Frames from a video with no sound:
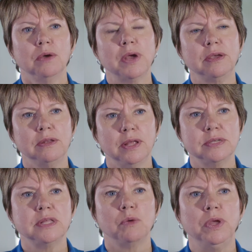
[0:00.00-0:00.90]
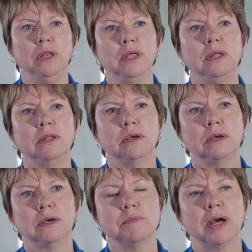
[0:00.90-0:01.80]
recognize that we need
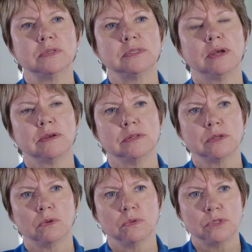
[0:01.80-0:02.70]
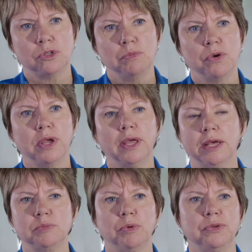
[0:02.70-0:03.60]
um, outside consultants to bring
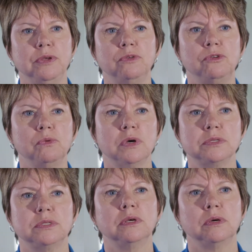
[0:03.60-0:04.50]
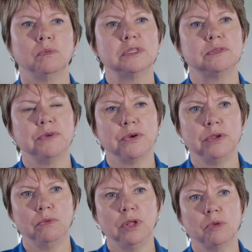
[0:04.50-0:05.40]
expertise to us. Uh, what's very
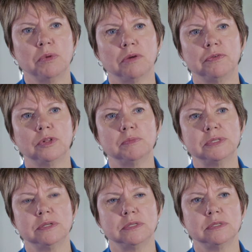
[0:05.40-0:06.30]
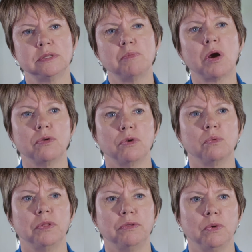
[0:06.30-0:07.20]
unique about Philips is, is they partner
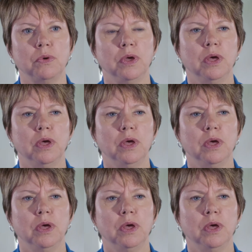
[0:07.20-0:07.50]
with you.